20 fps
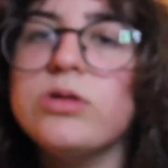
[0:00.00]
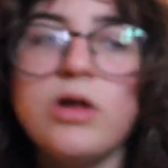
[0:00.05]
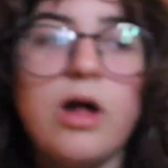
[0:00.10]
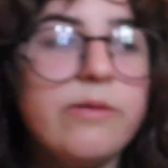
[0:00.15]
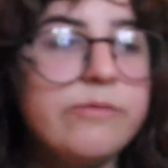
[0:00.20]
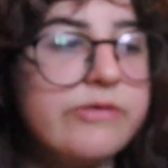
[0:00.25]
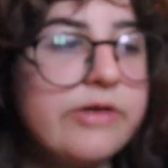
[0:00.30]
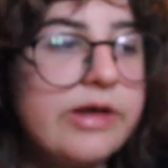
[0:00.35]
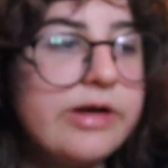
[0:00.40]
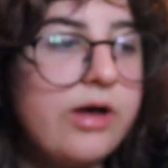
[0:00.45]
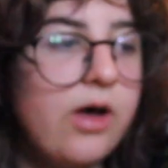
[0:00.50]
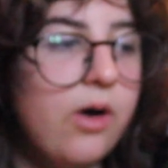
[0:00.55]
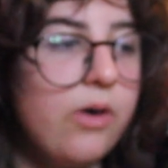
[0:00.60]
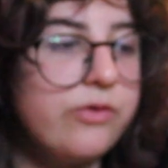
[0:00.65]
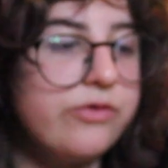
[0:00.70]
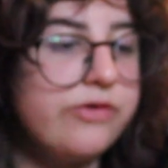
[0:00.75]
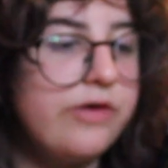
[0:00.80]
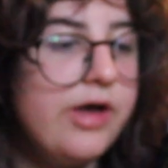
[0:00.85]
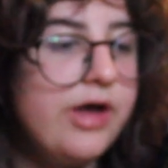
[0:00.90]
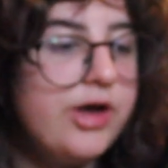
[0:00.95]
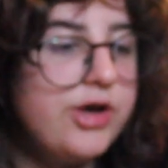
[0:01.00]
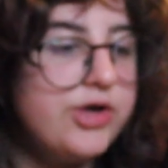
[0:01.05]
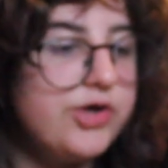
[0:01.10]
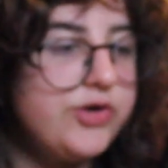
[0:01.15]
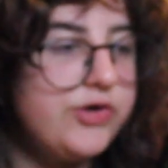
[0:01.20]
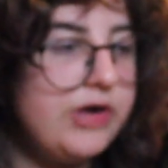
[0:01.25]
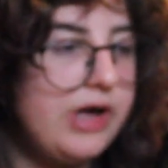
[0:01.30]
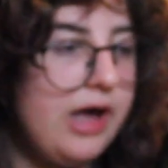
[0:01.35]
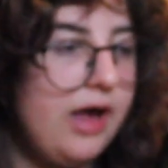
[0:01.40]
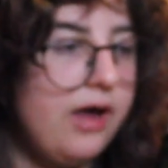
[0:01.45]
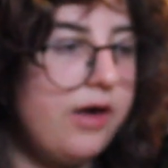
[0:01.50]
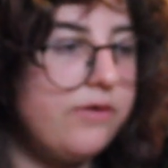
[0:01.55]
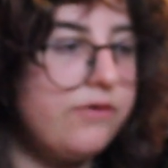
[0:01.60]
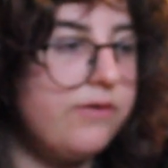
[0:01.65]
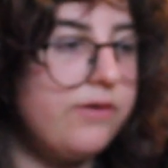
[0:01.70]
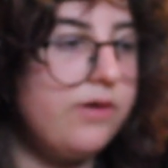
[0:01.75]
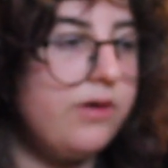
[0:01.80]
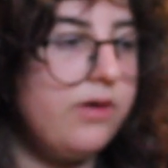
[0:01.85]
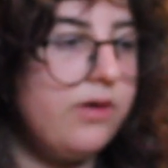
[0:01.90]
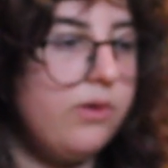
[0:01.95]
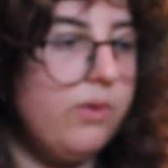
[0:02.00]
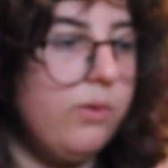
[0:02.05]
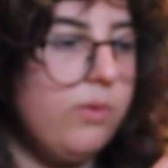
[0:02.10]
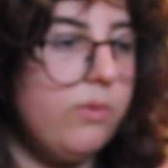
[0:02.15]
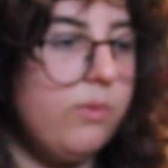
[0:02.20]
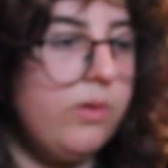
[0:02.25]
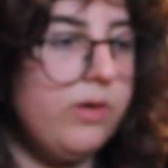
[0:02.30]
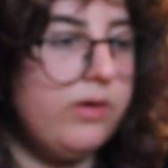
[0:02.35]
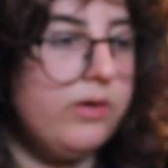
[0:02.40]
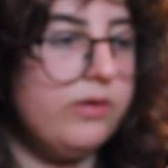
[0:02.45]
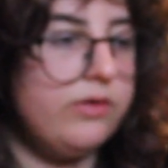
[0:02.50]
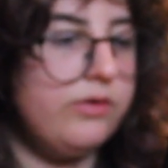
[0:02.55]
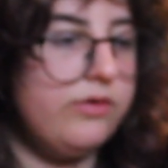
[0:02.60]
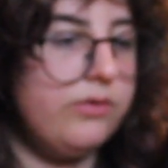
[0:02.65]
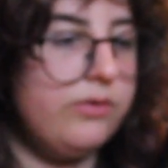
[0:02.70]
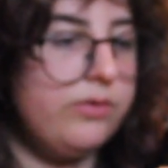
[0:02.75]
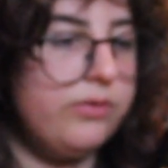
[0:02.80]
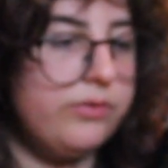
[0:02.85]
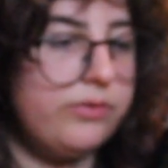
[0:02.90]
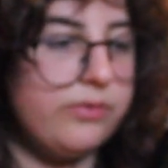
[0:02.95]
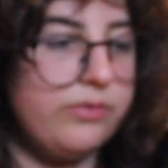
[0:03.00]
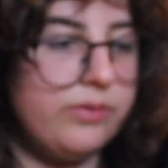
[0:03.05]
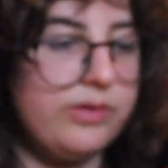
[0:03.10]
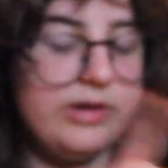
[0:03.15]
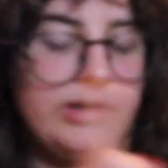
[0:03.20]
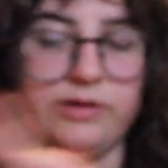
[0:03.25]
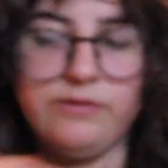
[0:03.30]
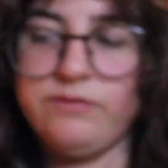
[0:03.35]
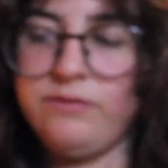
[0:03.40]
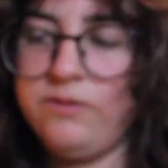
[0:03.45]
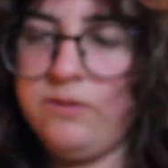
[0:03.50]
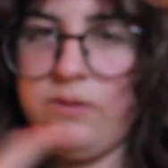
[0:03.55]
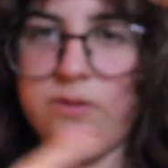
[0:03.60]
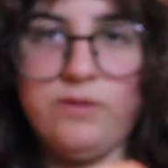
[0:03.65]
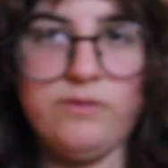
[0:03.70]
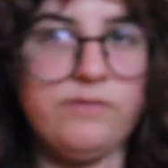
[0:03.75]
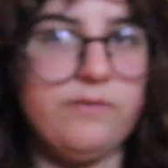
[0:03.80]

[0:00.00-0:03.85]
loves Legos she has one, two, three, four,